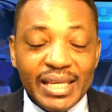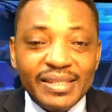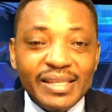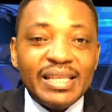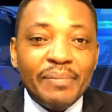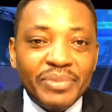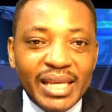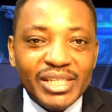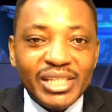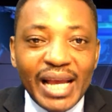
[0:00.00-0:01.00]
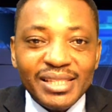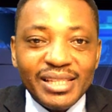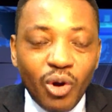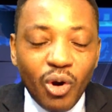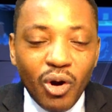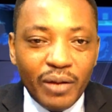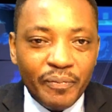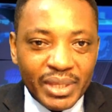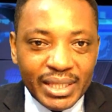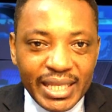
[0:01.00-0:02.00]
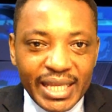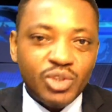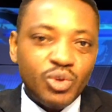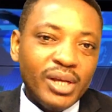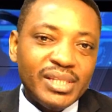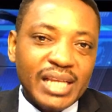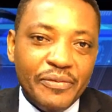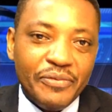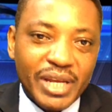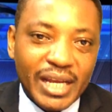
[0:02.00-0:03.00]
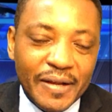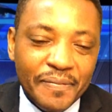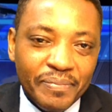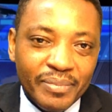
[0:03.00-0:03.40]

It's the same thing Charles de Gaulle did to us in Africa.